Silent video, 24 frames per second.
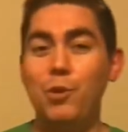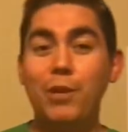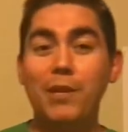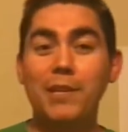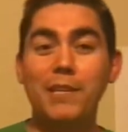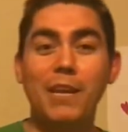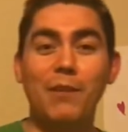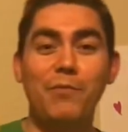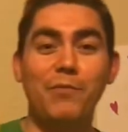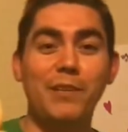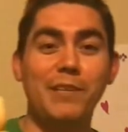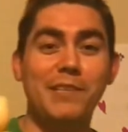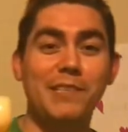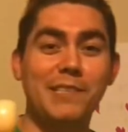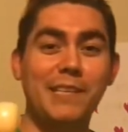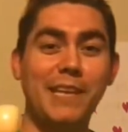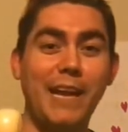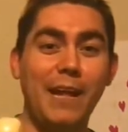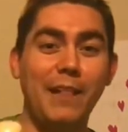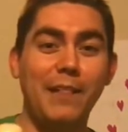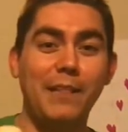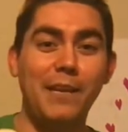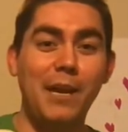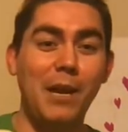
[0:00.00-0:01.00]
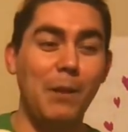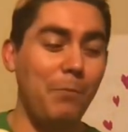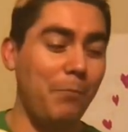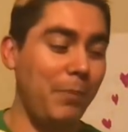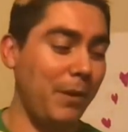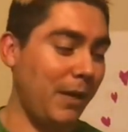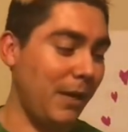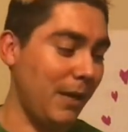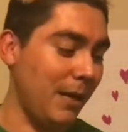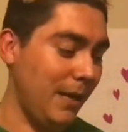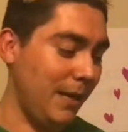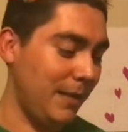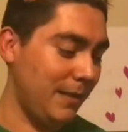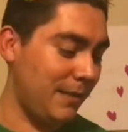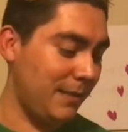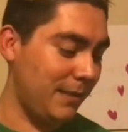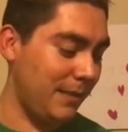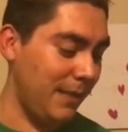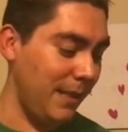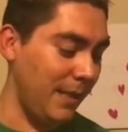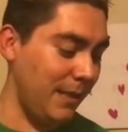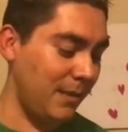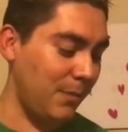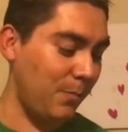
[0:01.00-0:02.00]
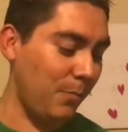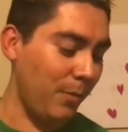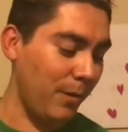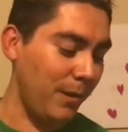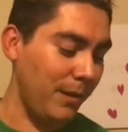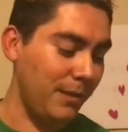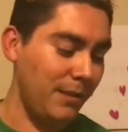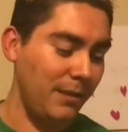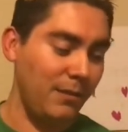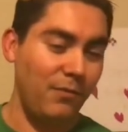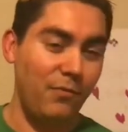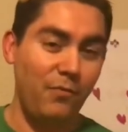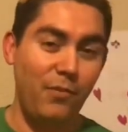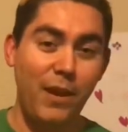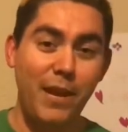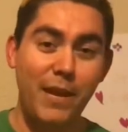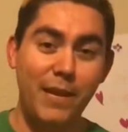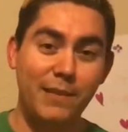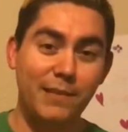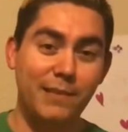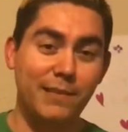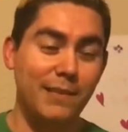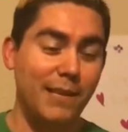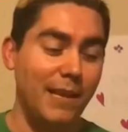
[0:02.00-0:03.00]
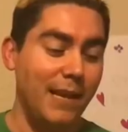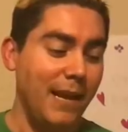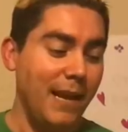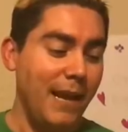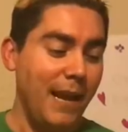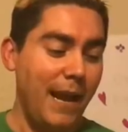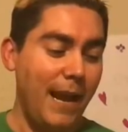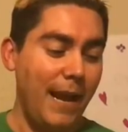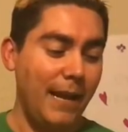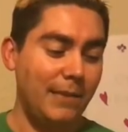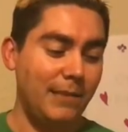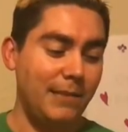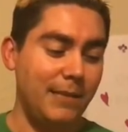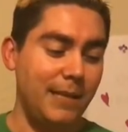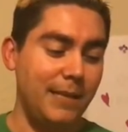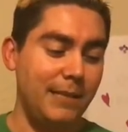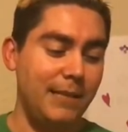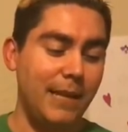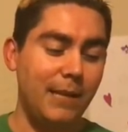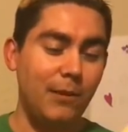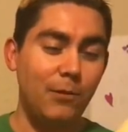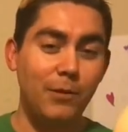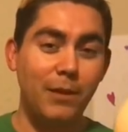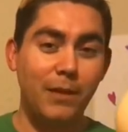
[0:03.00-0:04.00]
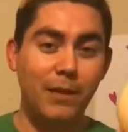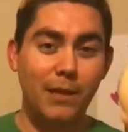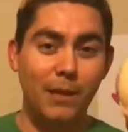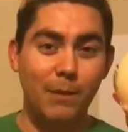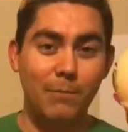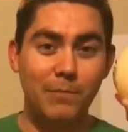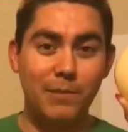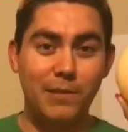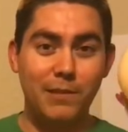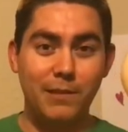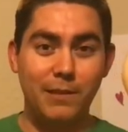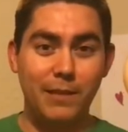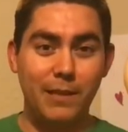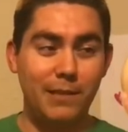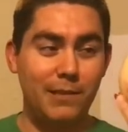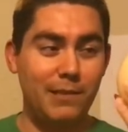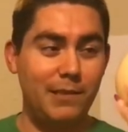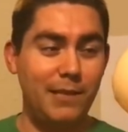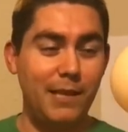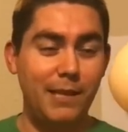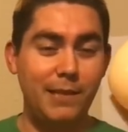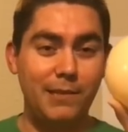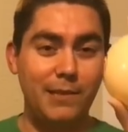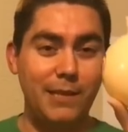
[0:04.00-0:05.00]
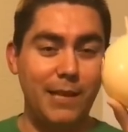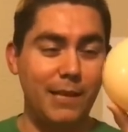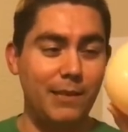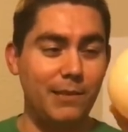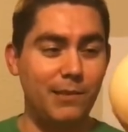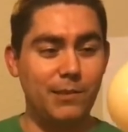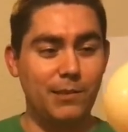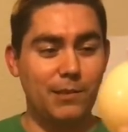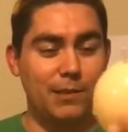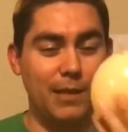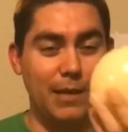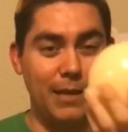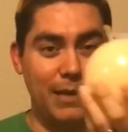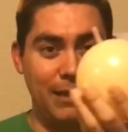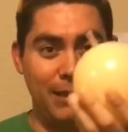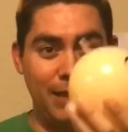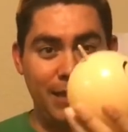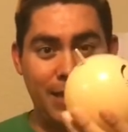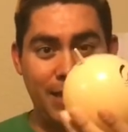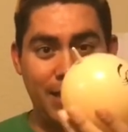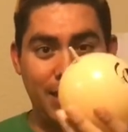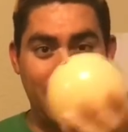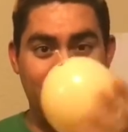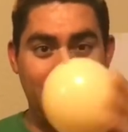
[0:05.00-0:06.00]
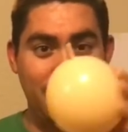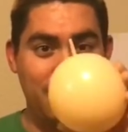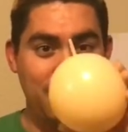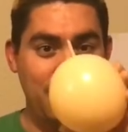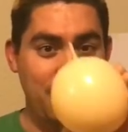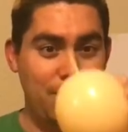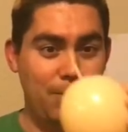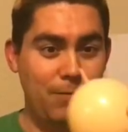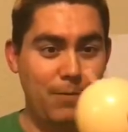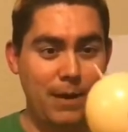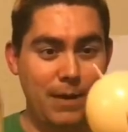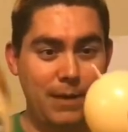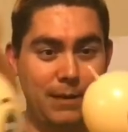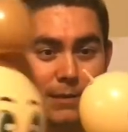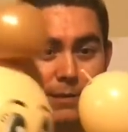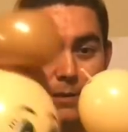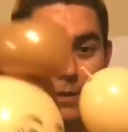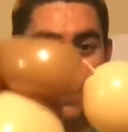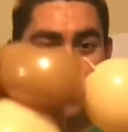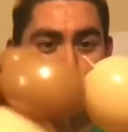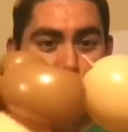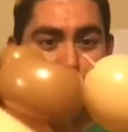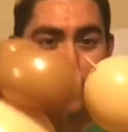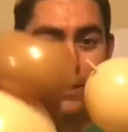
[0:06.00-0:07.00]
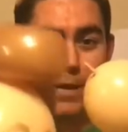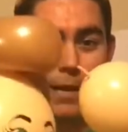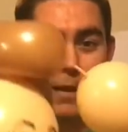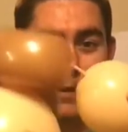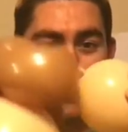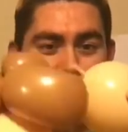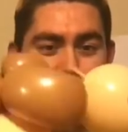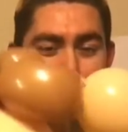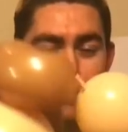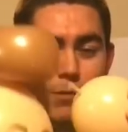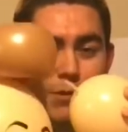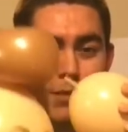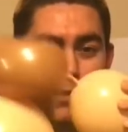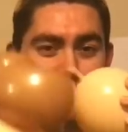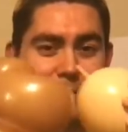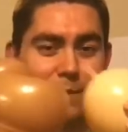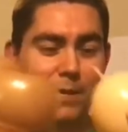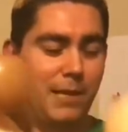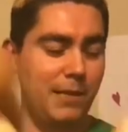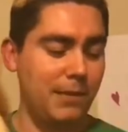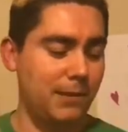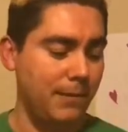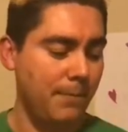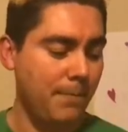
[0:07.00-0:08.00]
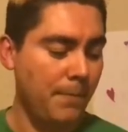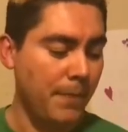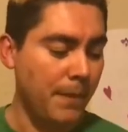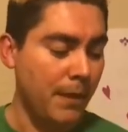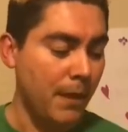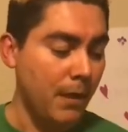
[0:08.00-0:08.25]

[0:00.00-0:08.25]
you can definitely scale it up because this printed face actually not only comes in this six inch uh, link, right? So you can put the hair on it, which is nice,